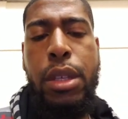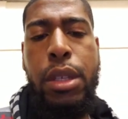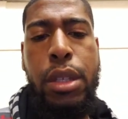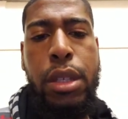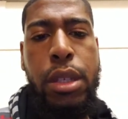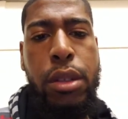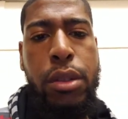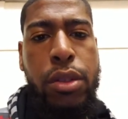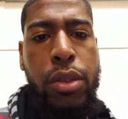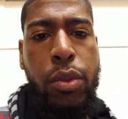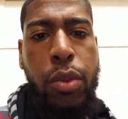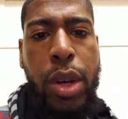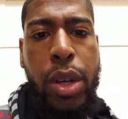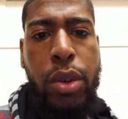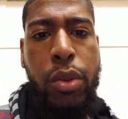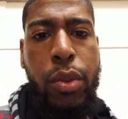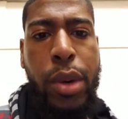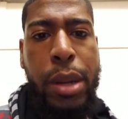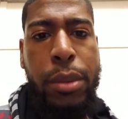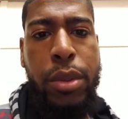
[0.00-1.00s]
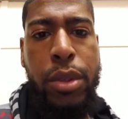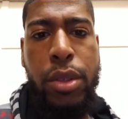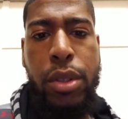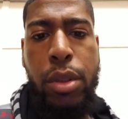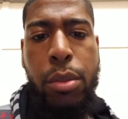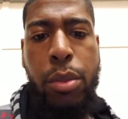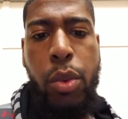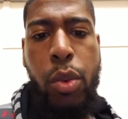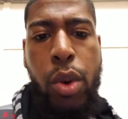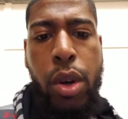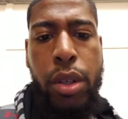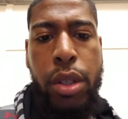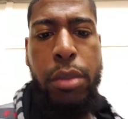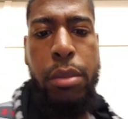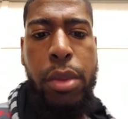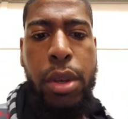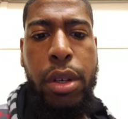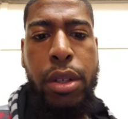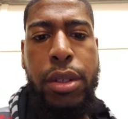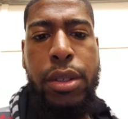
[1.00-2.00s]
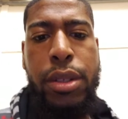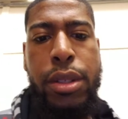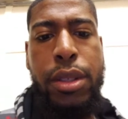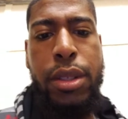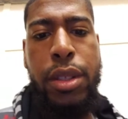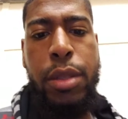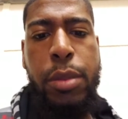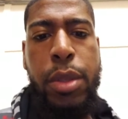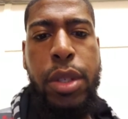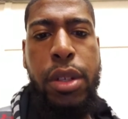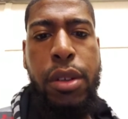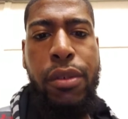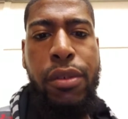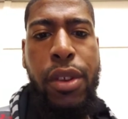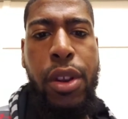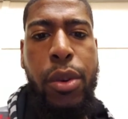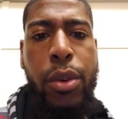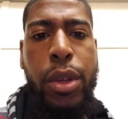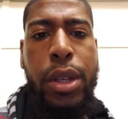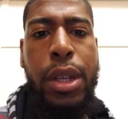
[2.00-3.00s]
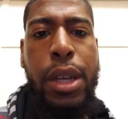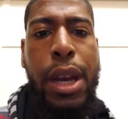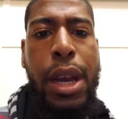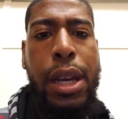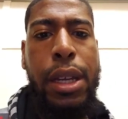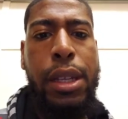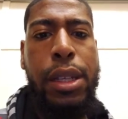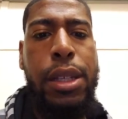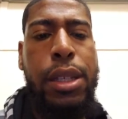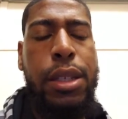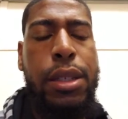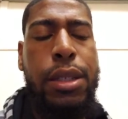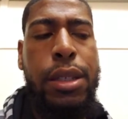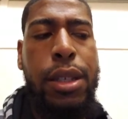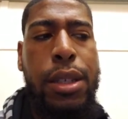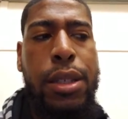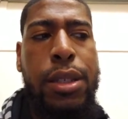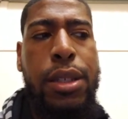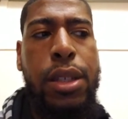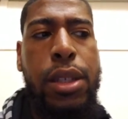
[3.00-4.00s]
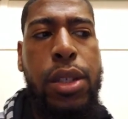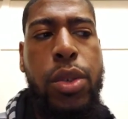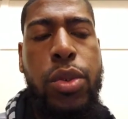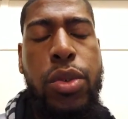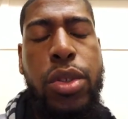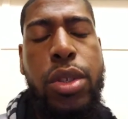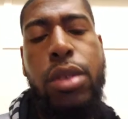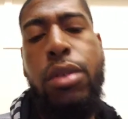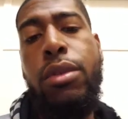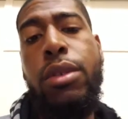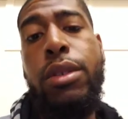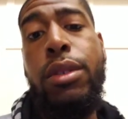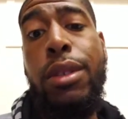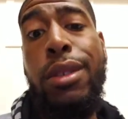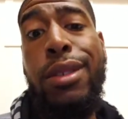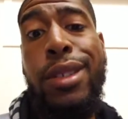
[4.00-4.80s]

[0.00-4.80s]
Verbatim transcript: The Toronto Raptors and the Milwaukee Bucks. This has been a very highly contested close series.